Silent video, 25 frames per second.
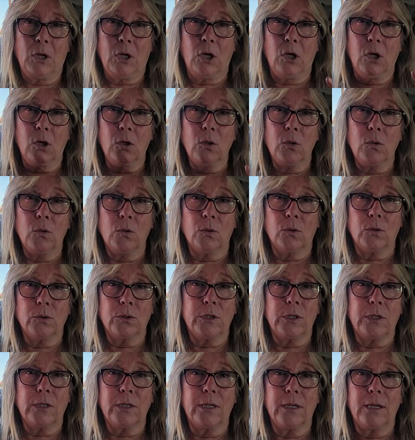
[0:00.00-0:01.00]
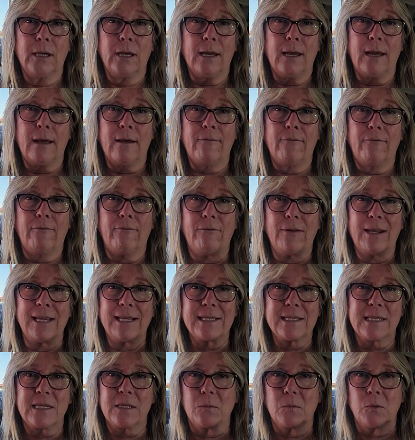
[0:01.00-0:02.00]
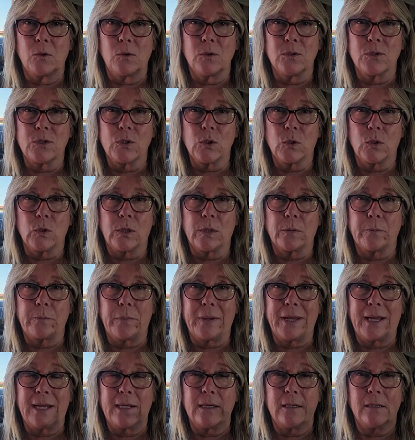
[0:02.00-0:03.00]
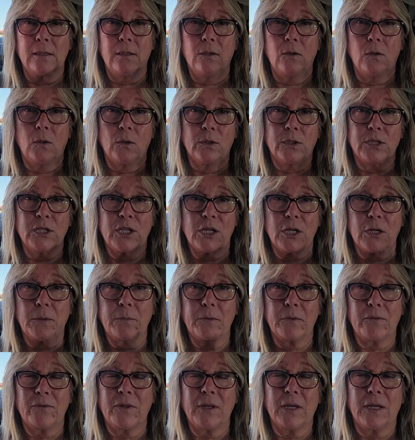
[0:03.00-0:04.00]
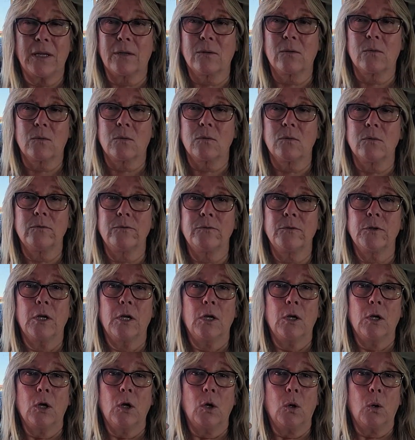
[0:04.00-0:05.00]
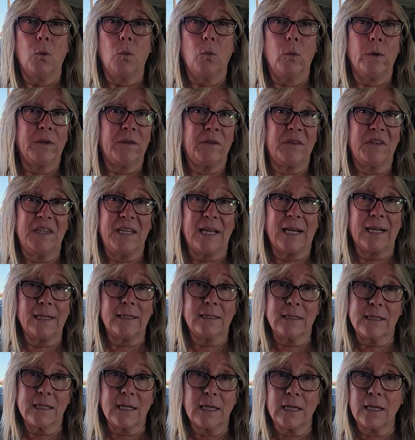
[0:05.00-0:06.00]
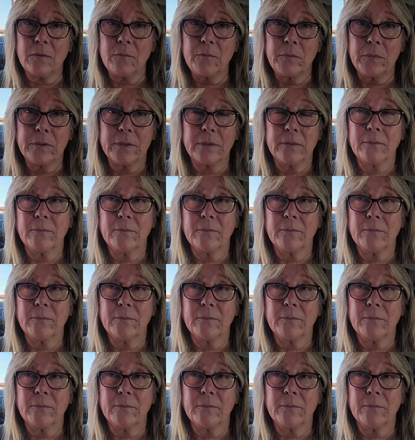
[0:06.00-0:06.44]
glued a flexible solar panel on top of their roof with duct tape.